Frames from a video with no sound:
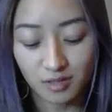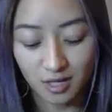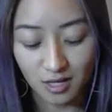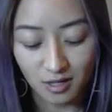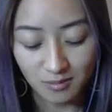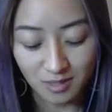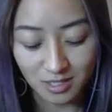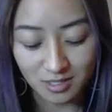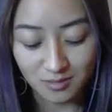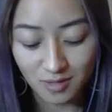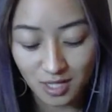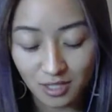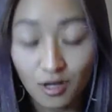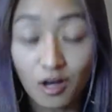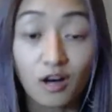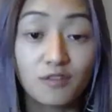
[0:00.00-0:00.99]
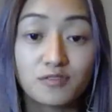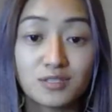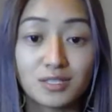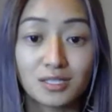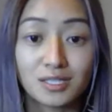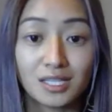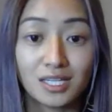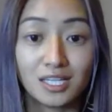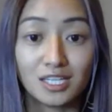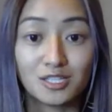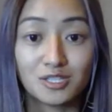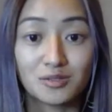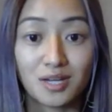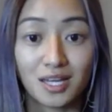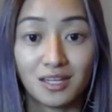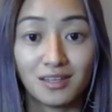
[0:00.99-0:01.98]
Um, it's rarely often can He
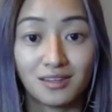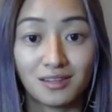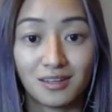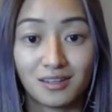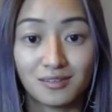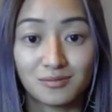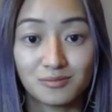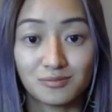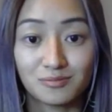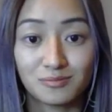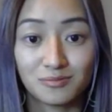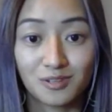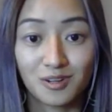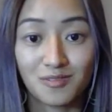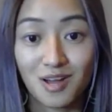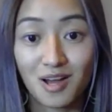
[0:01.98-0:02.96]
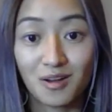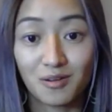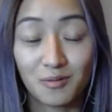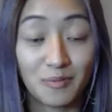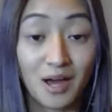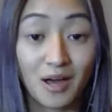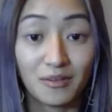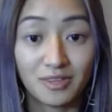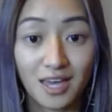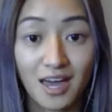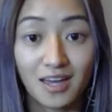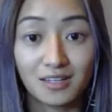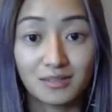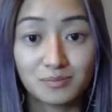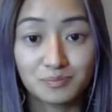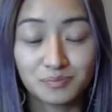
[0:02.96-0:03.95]
do anything around about
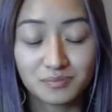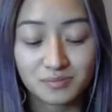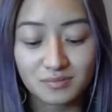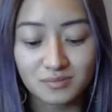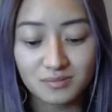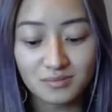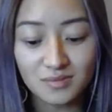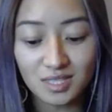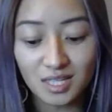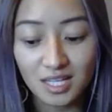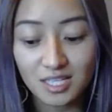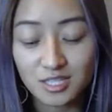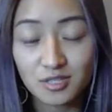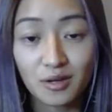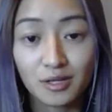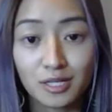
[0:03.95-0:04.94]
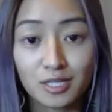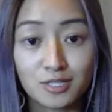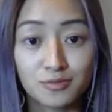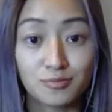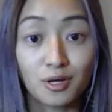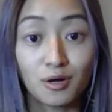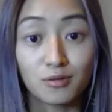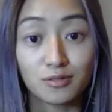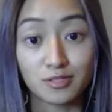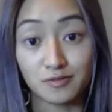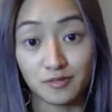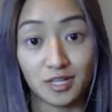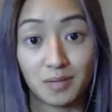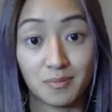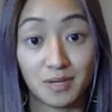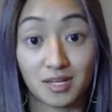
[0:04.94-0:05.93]
that. It's not His role to
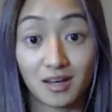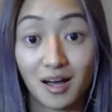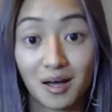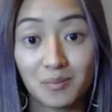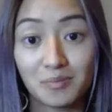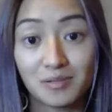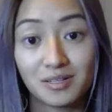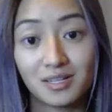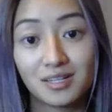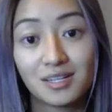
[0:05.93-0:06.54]
fill up my cup.